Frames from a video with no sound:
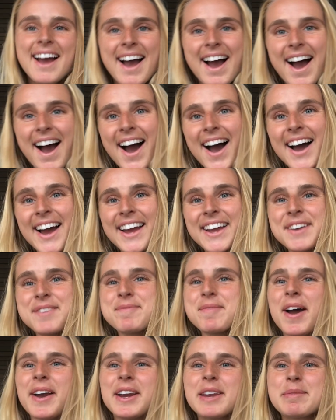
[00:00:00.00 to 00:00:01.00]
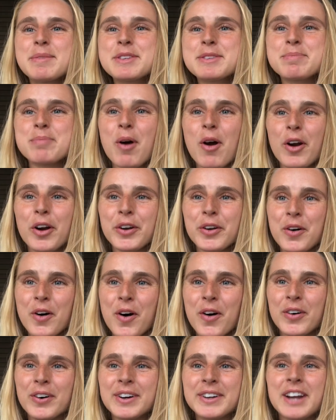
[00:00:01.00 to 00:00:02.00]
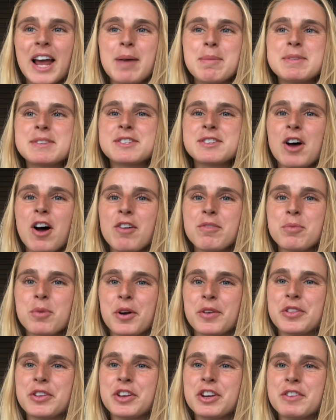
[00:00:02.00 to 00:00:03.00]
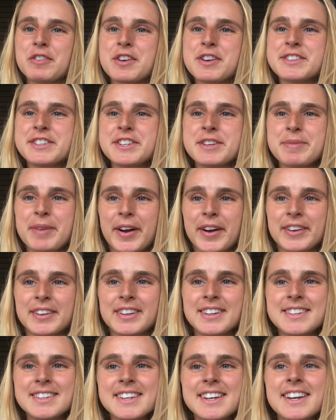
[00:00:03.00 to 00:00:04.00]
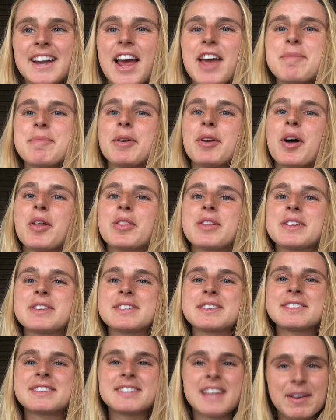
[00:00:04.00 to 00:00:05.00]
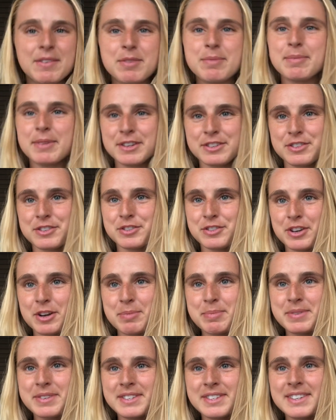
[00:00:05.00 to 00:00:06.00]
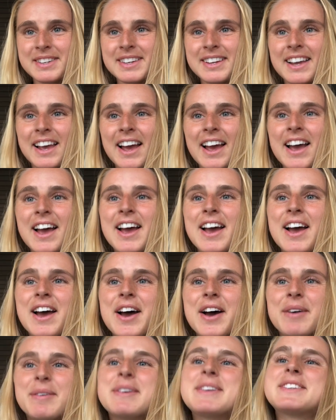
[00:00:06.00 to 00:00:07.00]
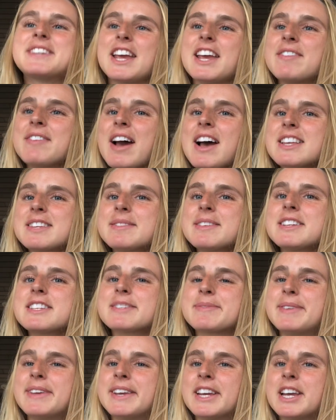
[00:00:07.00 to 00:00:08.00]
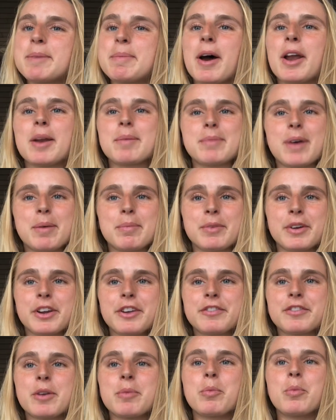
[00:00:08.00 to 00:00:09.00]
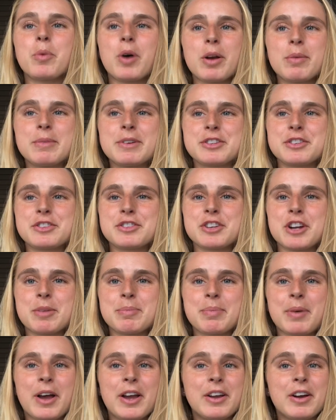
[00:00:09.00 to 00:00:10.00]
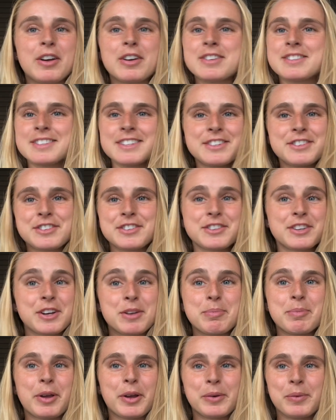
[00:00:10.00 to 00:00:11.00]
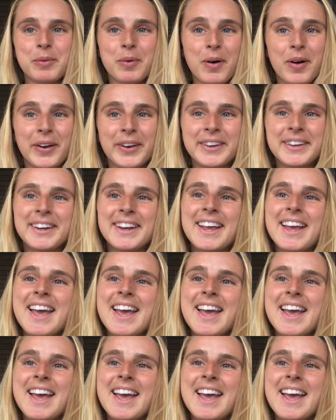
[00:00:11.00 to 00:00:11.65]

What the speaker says: Hi, my name is Maura Knoll, and I'm a sophomore at the University of Maryland, and I've been on the 7 mission trips. When Dave asked me to speak about a memory from one mission trip, I honestly just couldn't pick one.